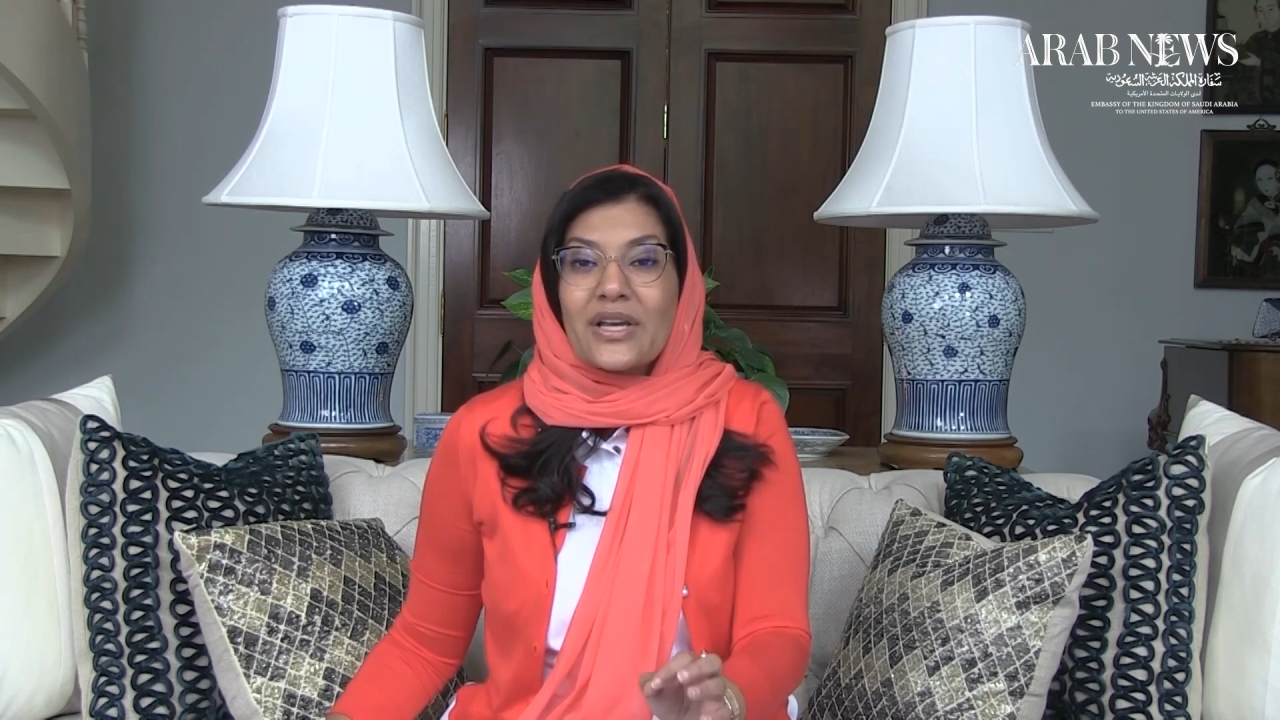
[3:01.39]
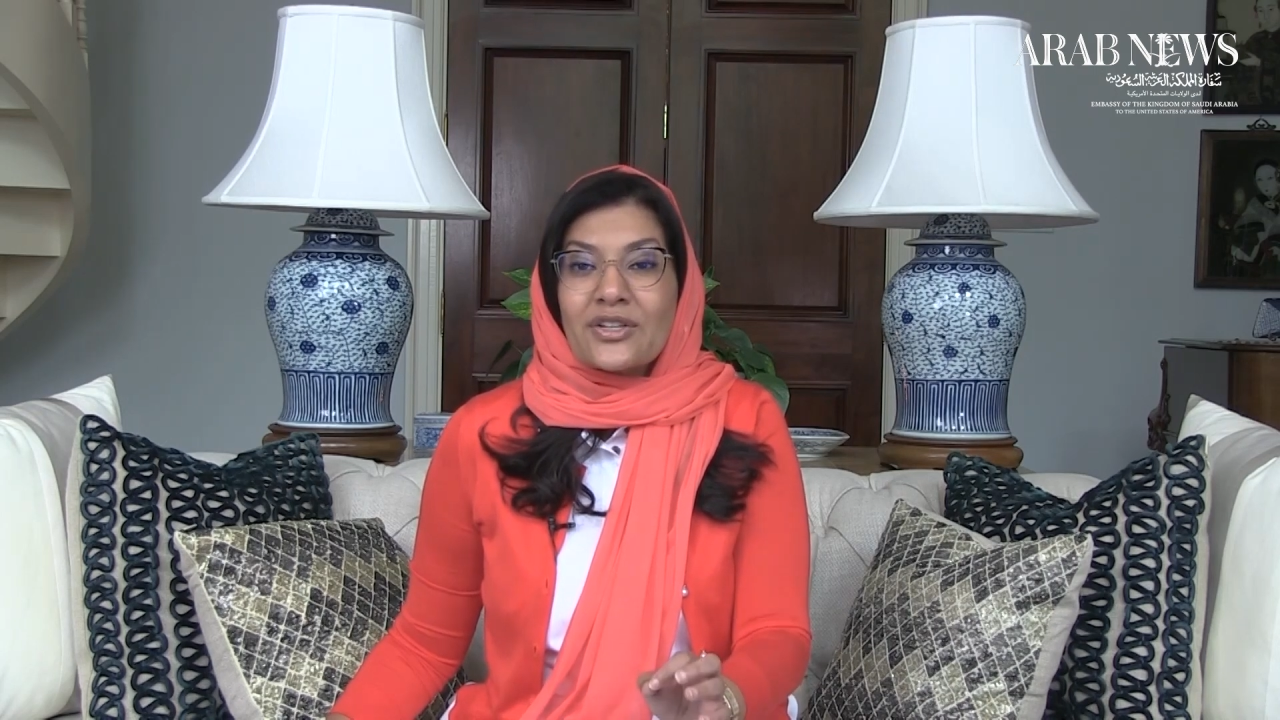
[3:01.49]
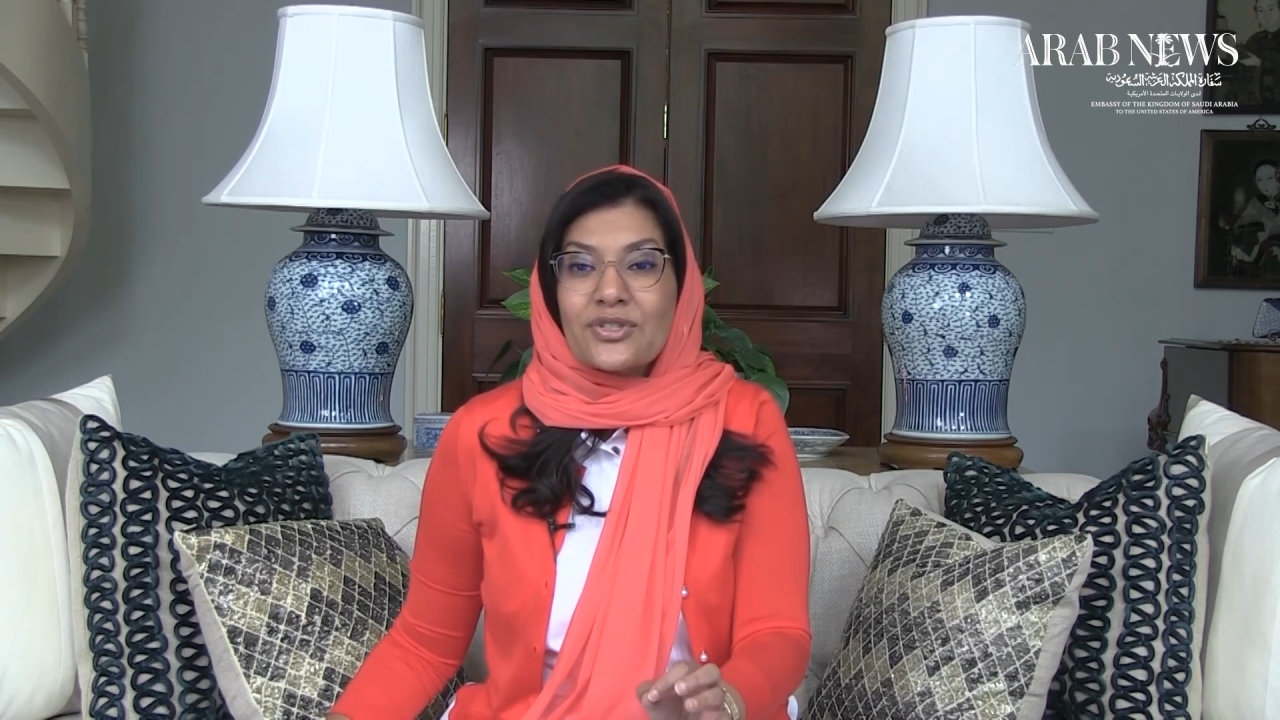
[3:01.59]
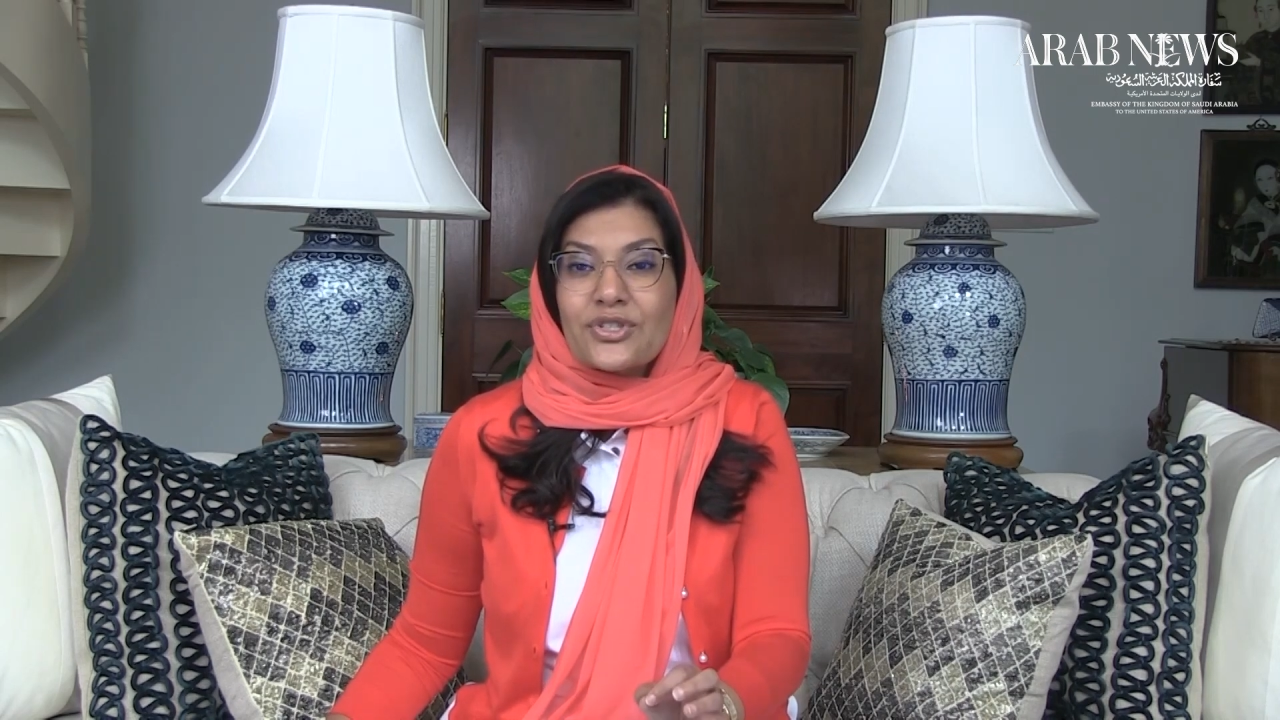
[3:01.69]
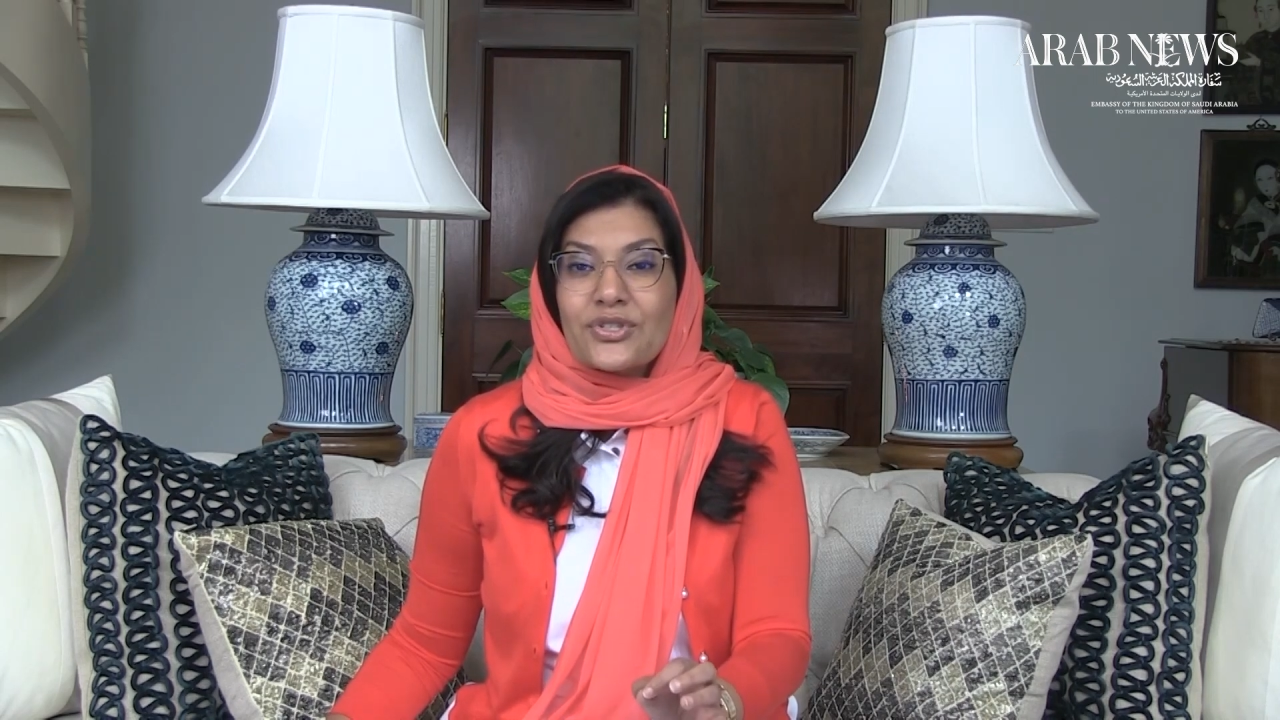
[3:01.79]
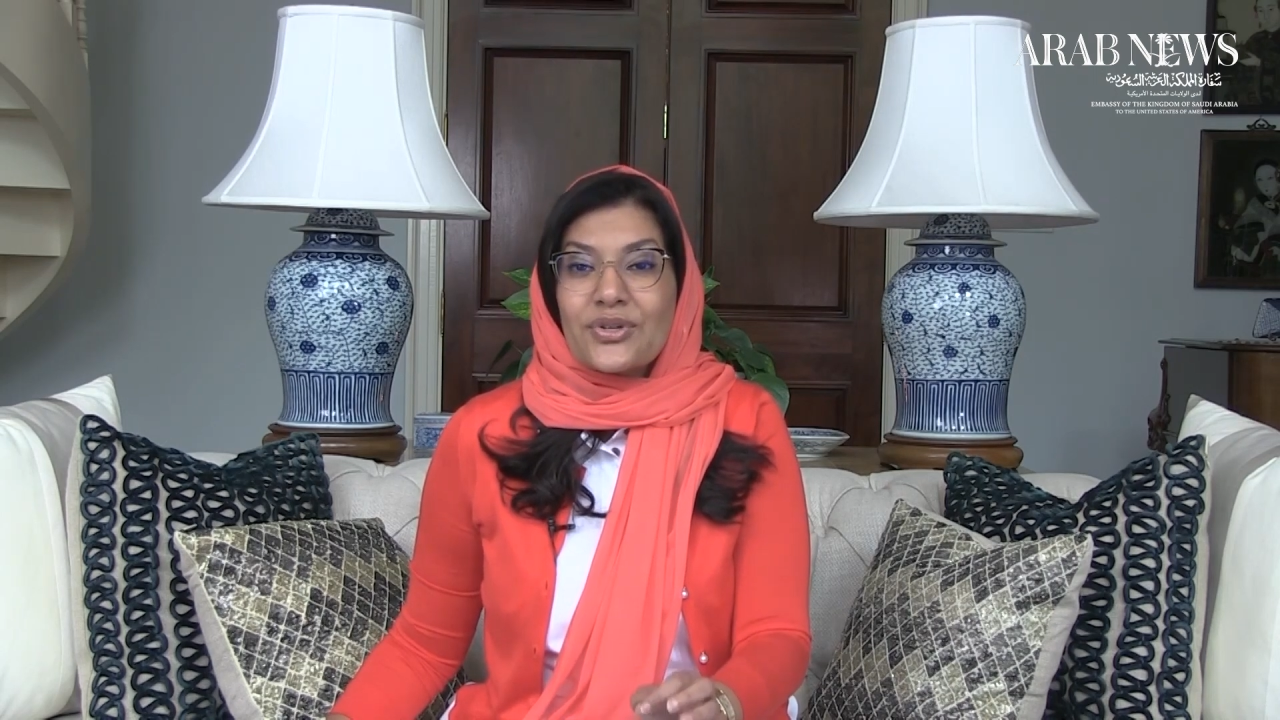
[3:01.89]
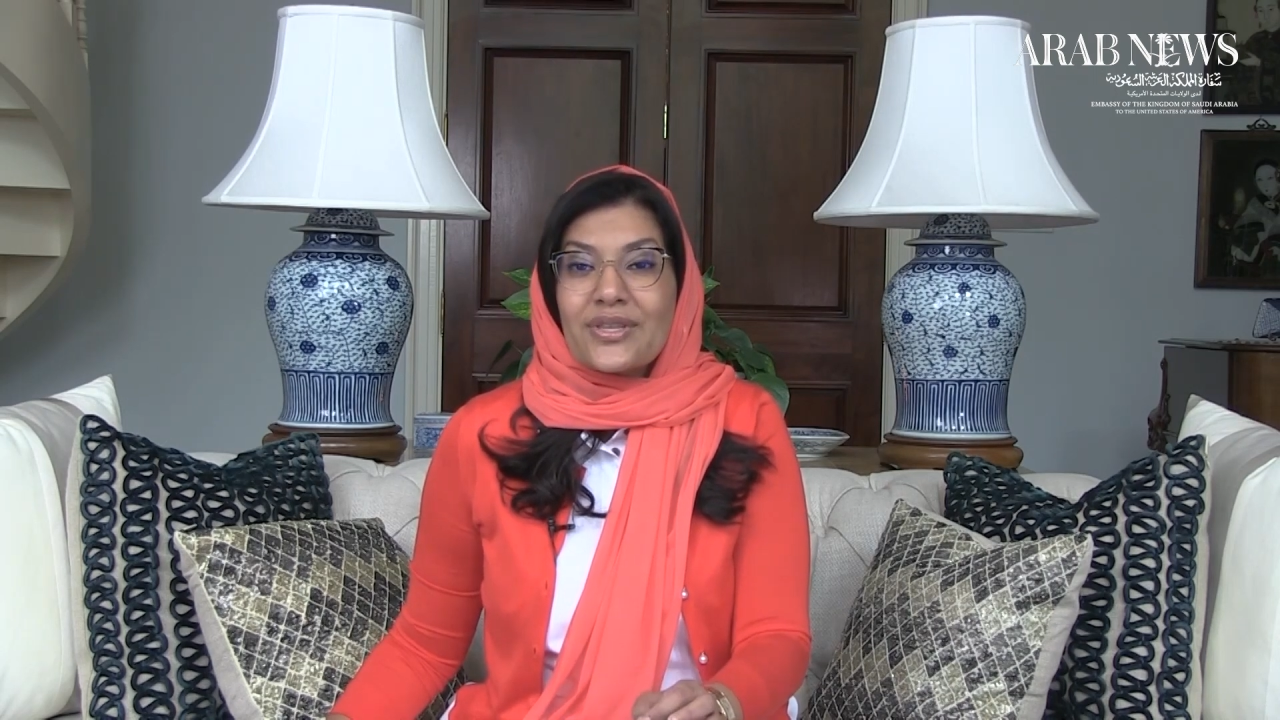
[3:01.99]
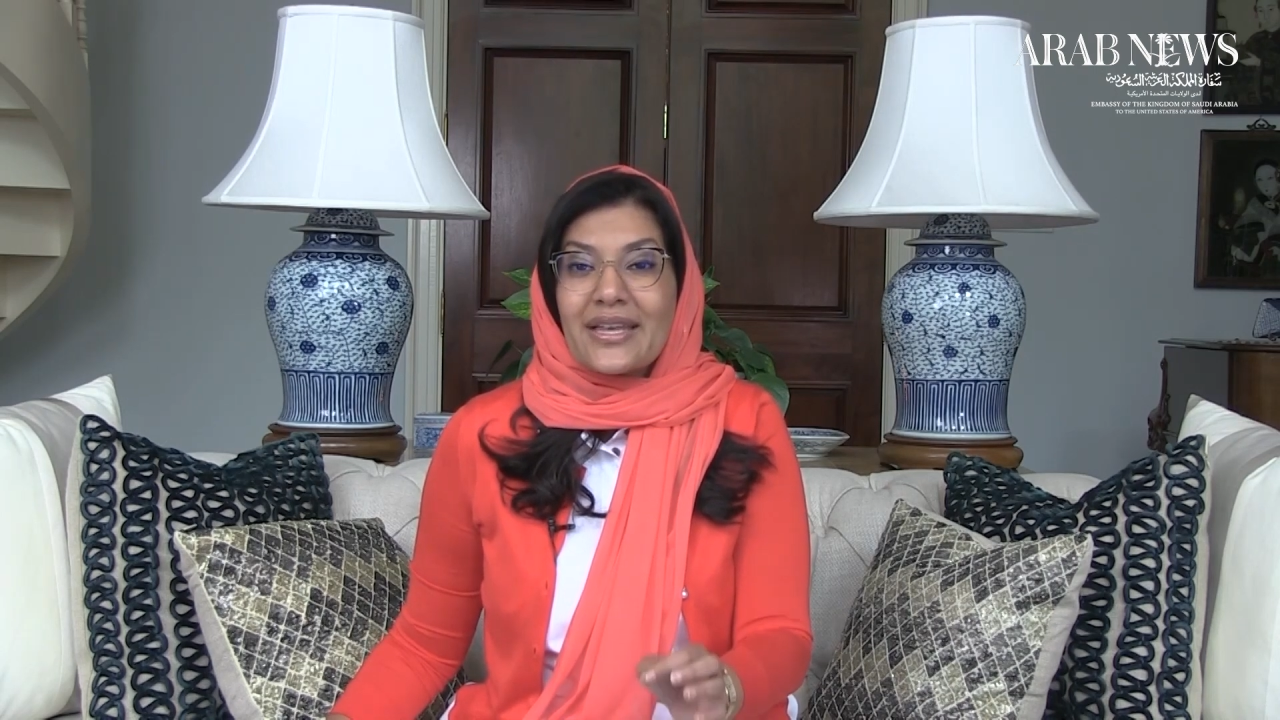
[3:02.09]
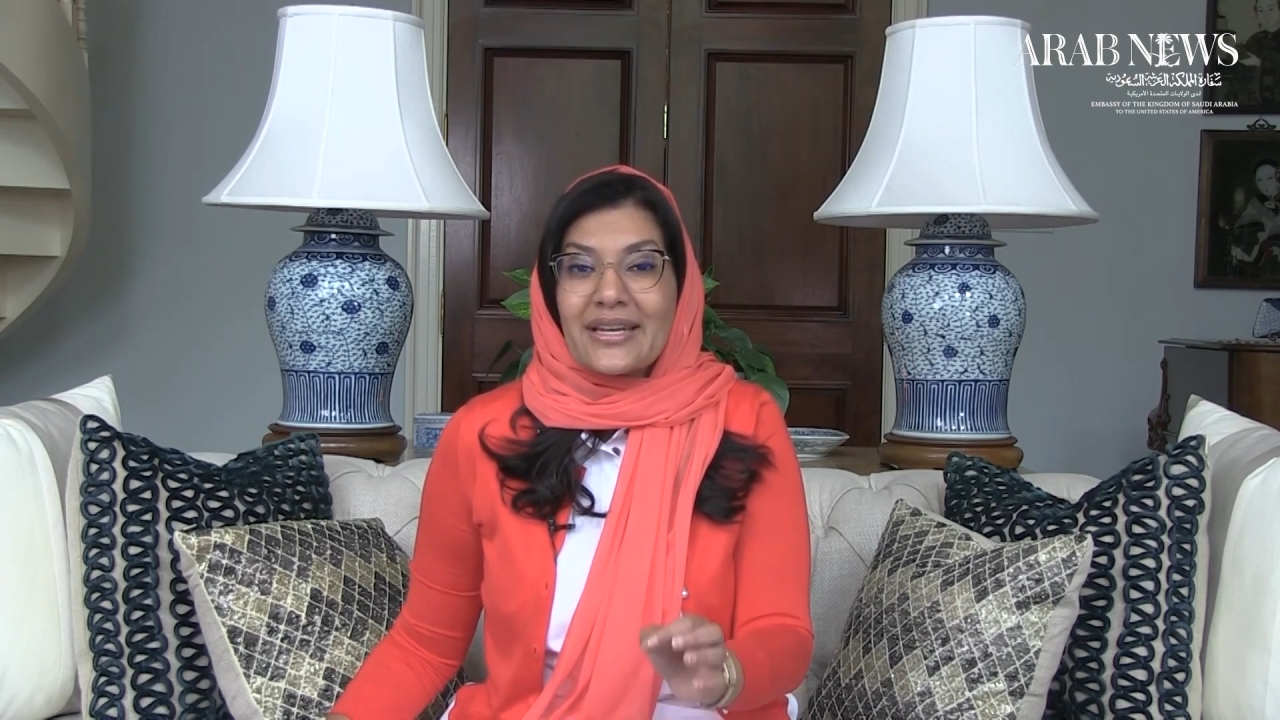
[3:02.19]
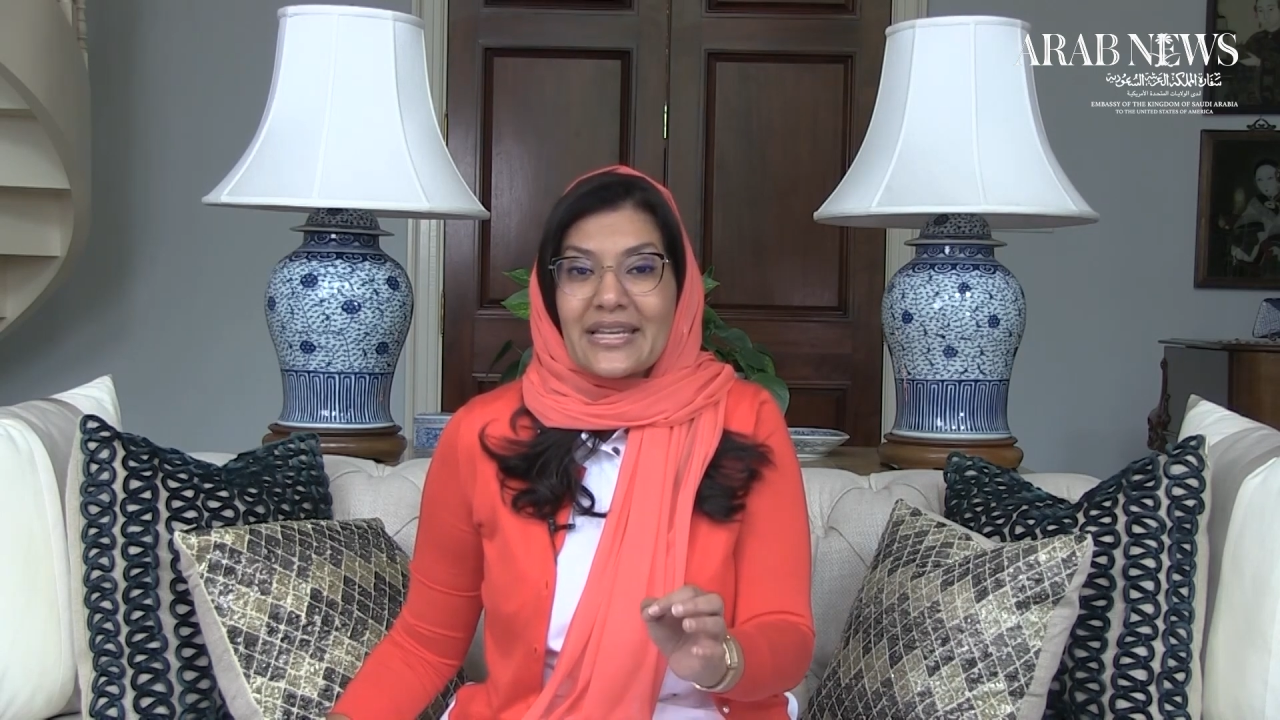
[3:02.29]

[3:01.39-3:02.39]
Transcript: understood that